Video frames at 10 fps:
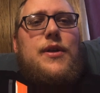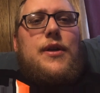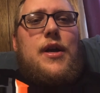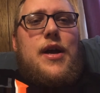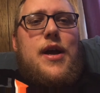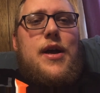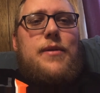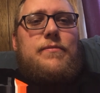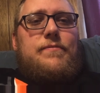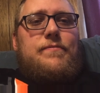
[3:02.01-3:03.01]

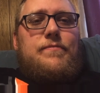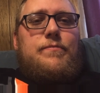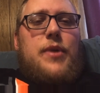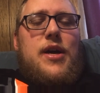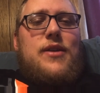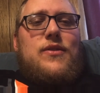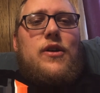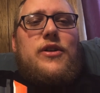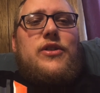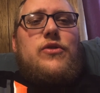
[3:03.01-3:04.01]
But as
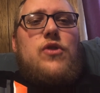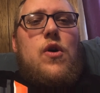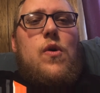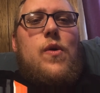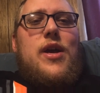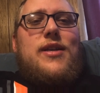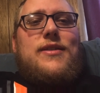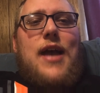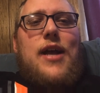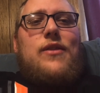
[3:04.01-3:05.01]
long as you know
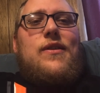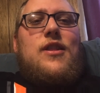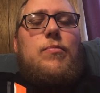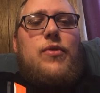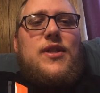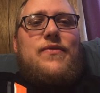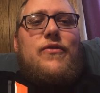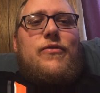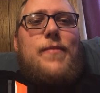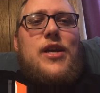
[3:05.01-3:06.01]
exactly the points of
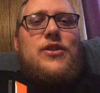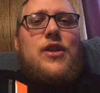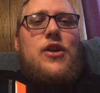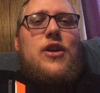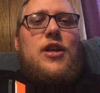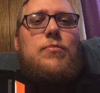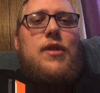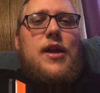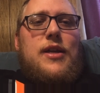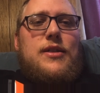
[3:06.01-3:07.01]
information that you need to
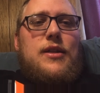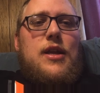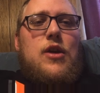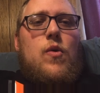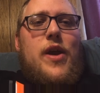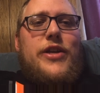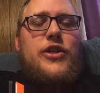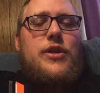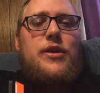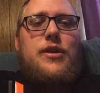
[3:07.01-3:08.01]
plug into the
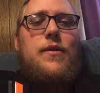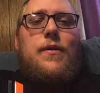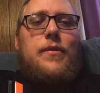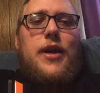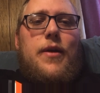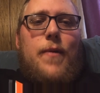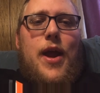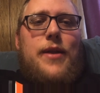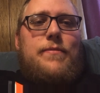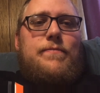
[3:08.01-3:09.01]
equation, you'll get it
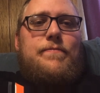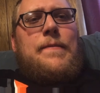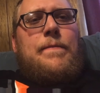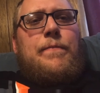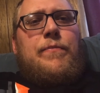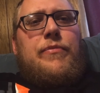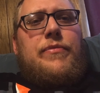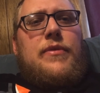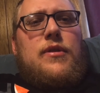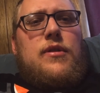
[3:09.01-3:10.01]
right.
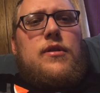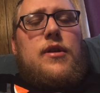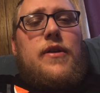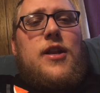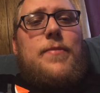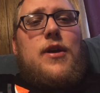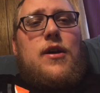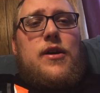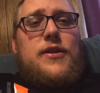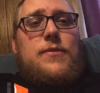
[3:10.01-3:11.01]
I'm going to be
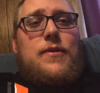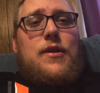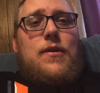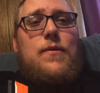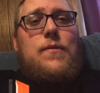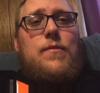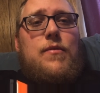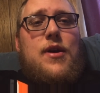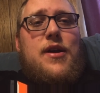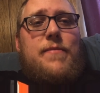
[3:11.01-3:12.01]
honest with you.
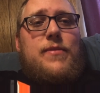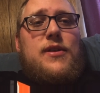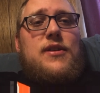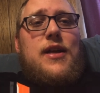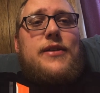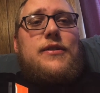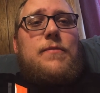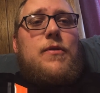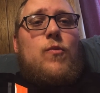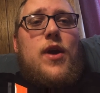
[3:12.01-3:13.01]
This class took
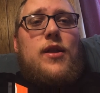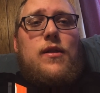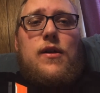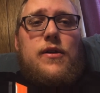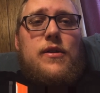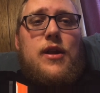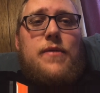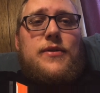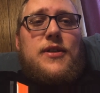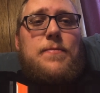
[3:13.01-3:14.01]
me way longer than I
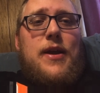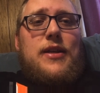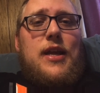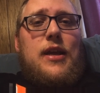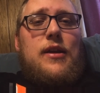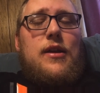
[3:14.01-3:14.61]
was expecting.